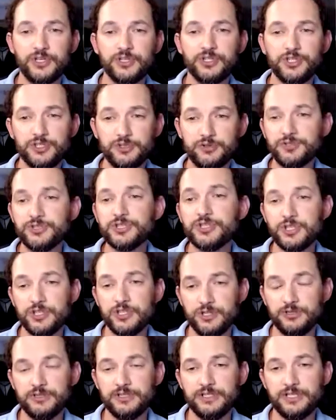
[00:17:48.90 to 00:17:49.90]
to
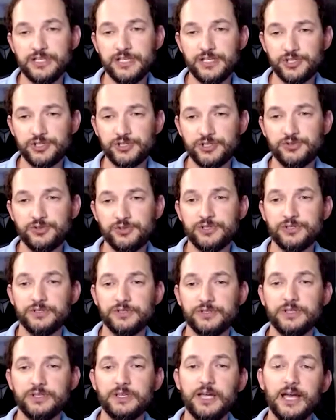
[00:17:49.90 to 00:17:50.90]
security issues
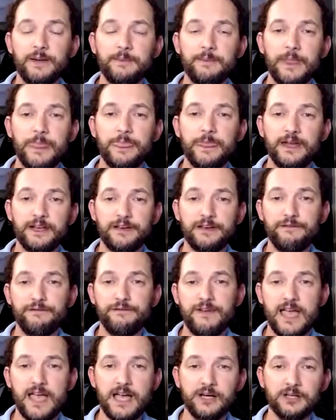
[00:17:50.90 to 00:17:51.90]
that are
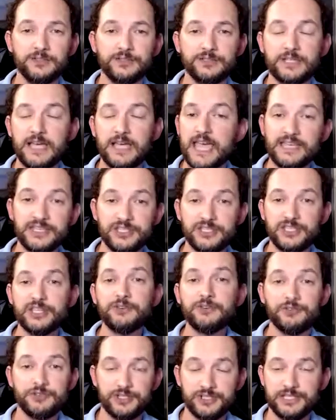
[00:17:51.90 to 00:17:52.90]
found
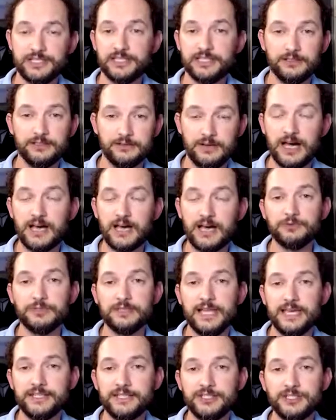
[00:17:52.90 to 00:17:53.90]
asynchronously or
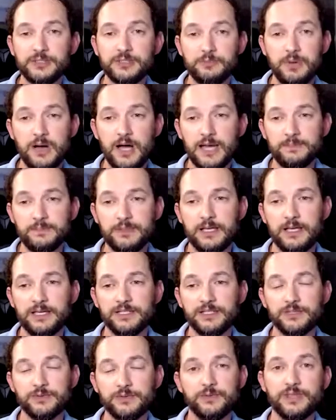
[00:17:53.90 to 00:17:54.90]
unrelated to
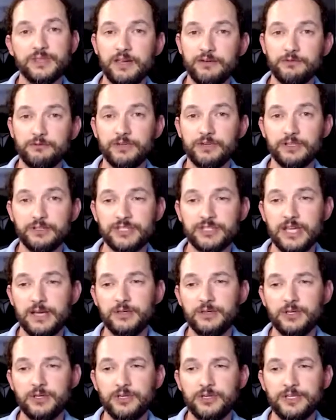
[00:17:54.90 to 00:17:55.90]
pipelines with that
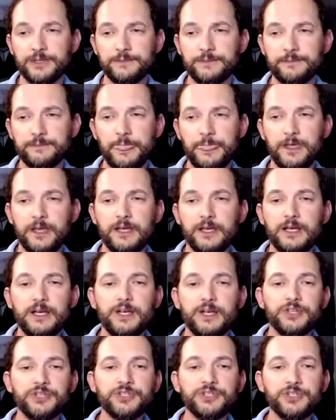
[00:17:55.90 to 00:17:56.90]
real-time alerting.
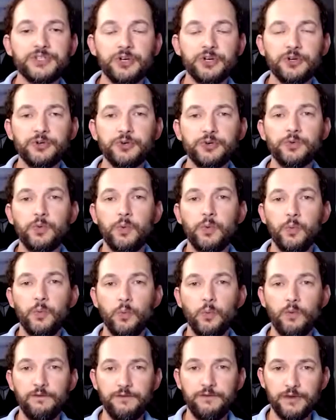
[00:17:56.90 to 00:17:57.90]
So
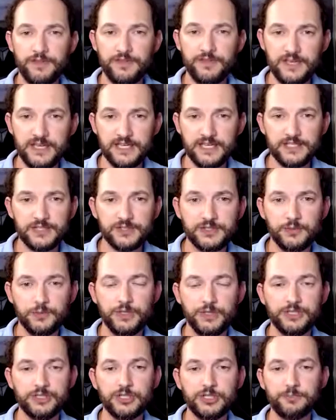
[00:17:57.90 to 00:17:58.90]
for this,
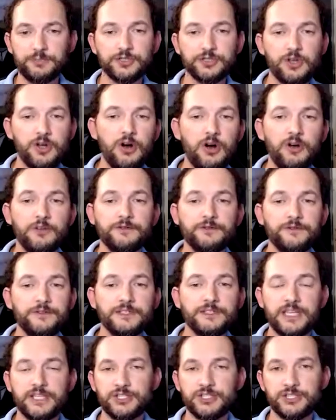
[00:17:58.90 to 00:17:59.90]
we adopted
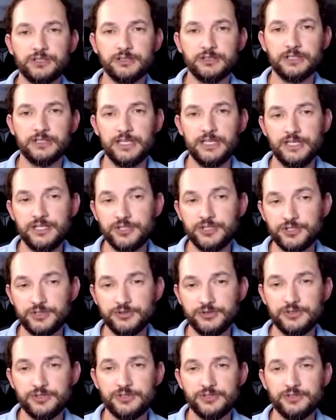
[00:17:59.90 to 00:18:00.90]
confidential
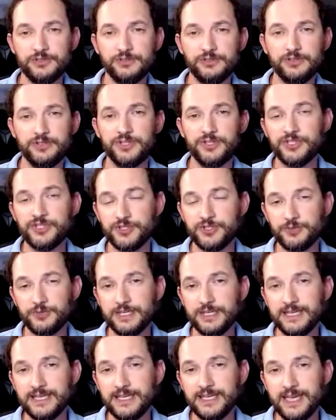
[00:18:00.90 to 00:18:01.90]
issues to
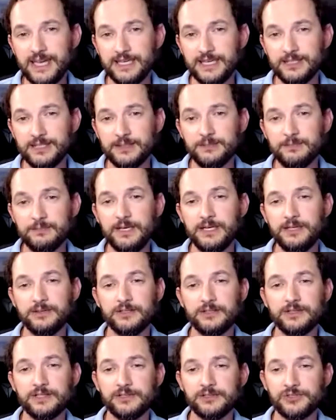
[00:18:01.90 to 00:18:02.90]
again mean
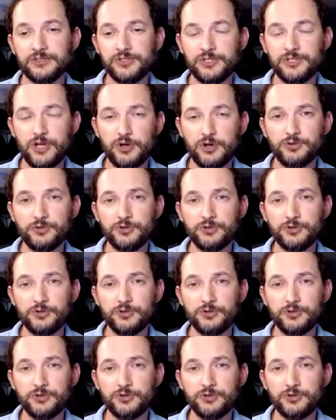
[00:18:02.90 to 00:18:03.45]
that there's no